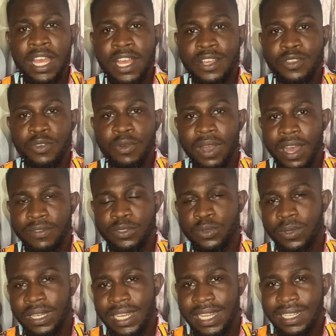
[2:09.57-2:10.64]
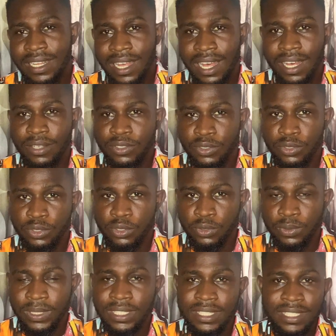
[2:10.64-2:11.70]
you have to learn how to do it.